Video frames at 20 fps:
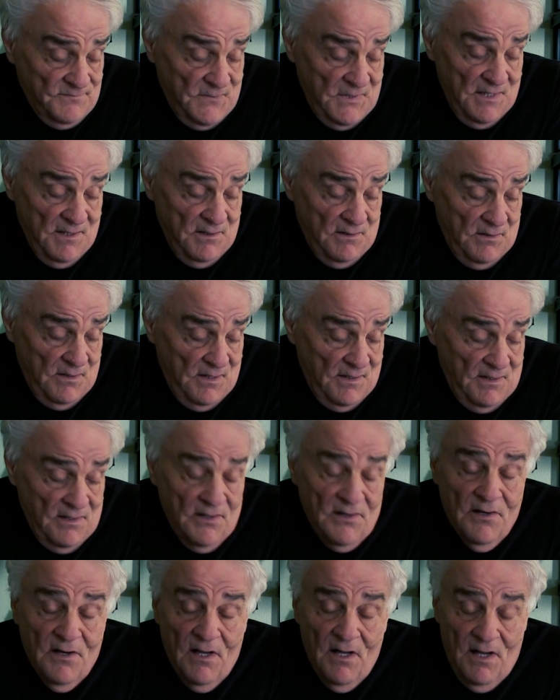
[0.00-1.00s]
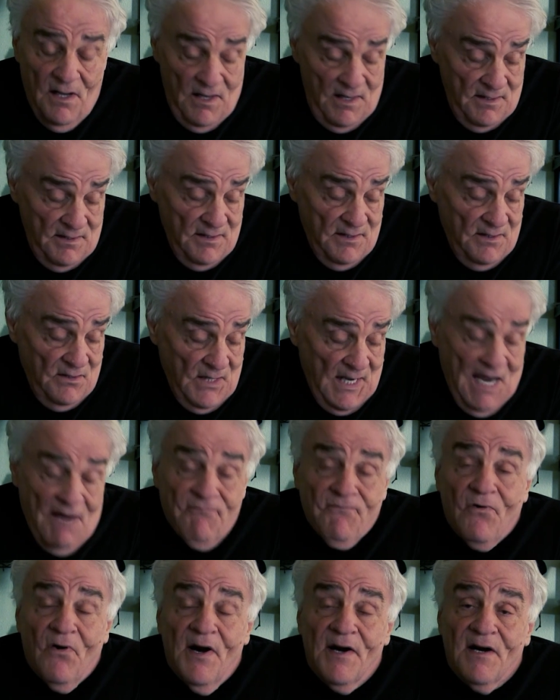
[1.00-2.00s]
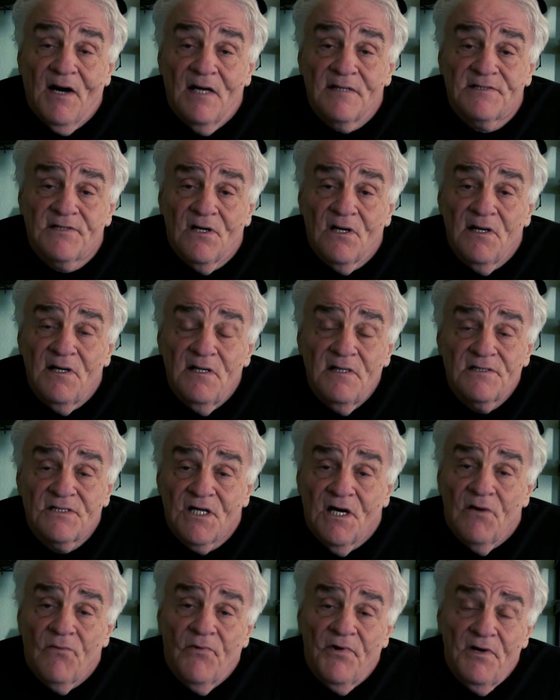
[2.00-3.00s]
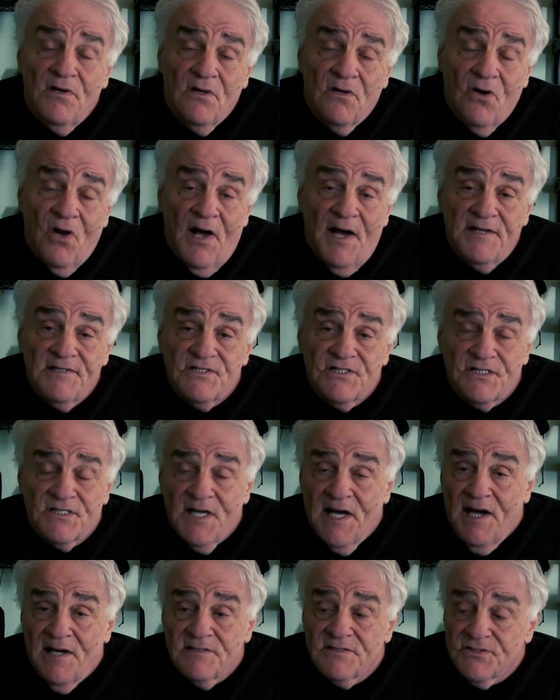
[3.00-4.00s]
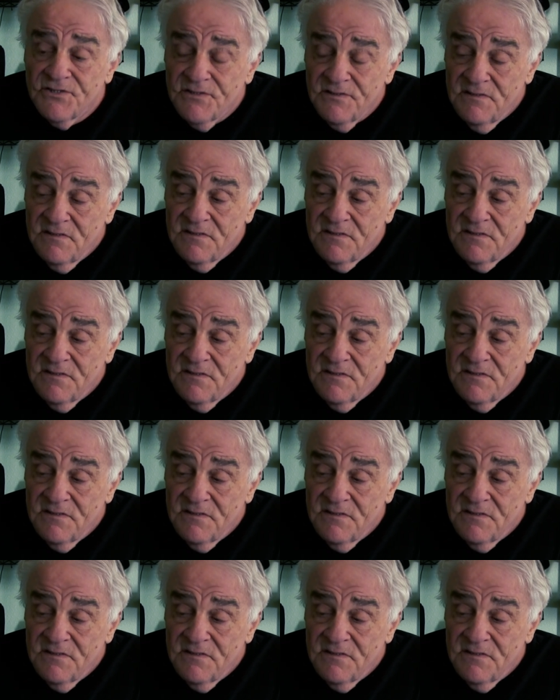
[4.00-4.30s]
And after I got the lens, I realized that,